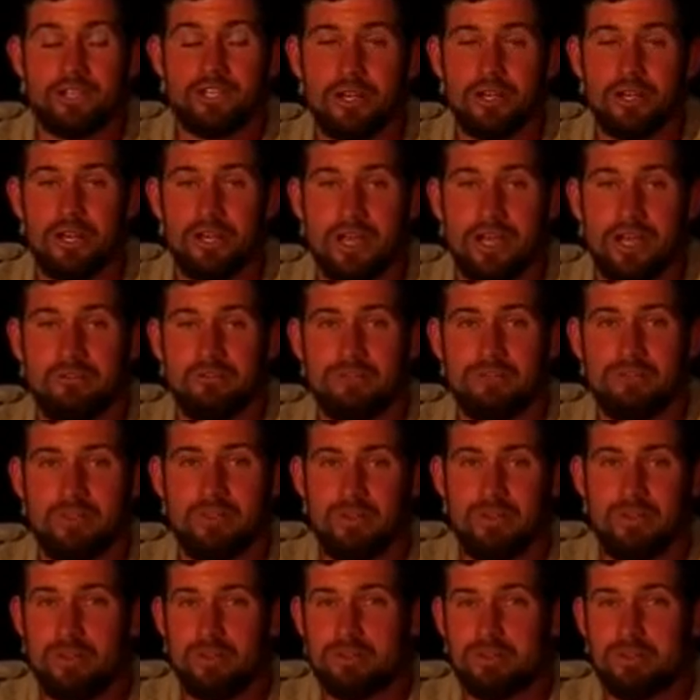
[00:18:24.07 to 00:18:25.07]
sure enough,
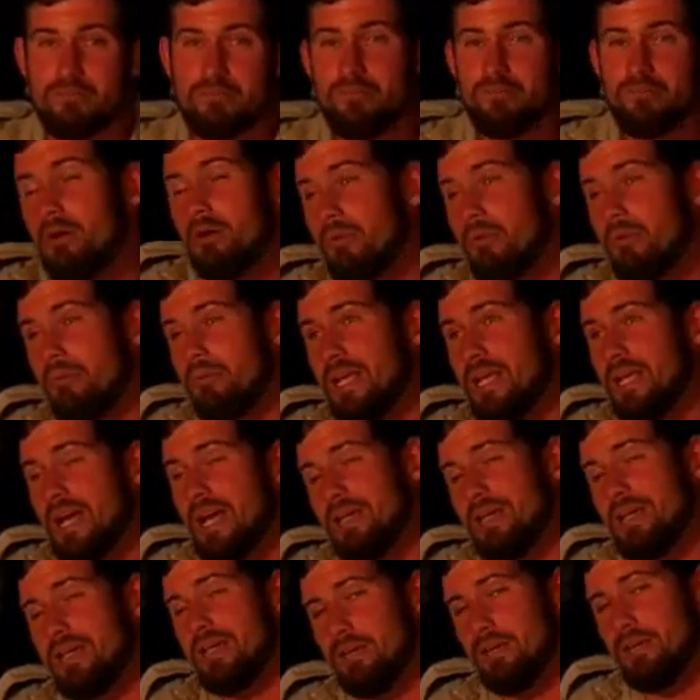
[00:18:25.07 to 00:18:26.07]
there was
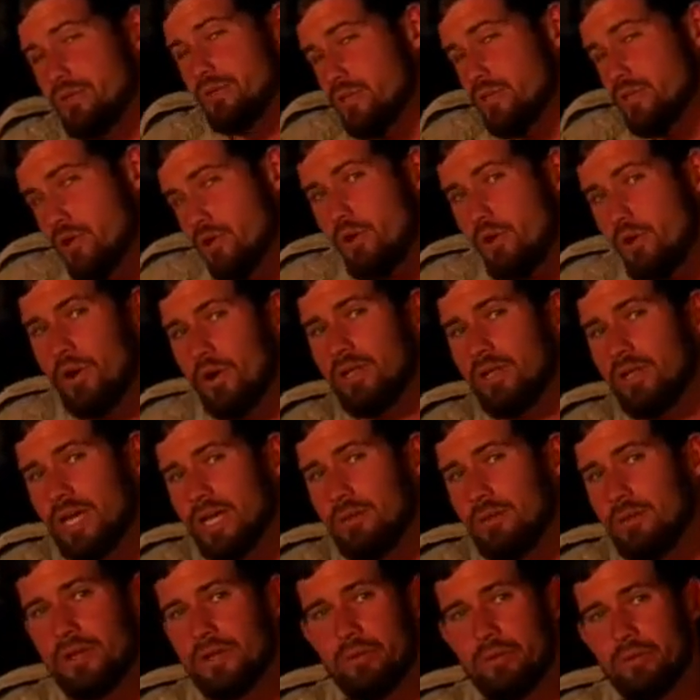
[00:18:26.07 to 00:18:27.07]
probably, it was
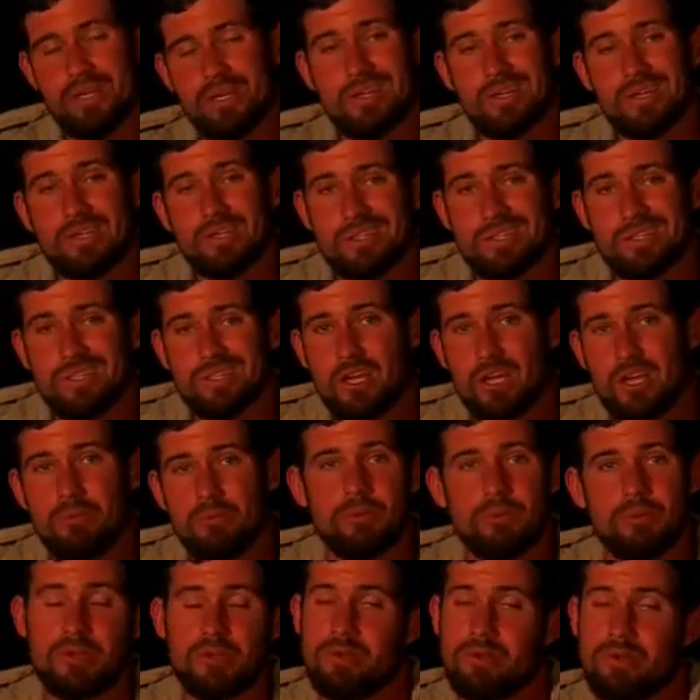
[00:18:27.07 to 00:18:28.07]
coiled up and we didn't
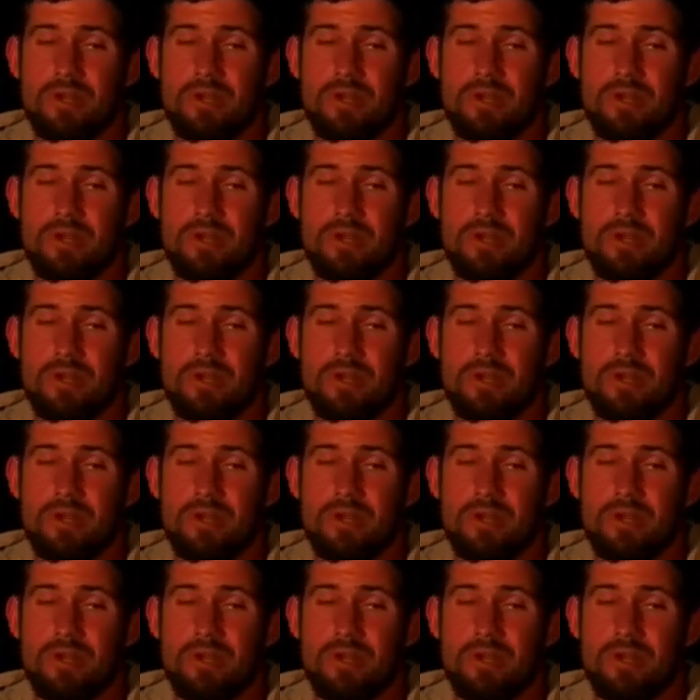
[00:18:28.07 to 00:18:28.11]
disturb it,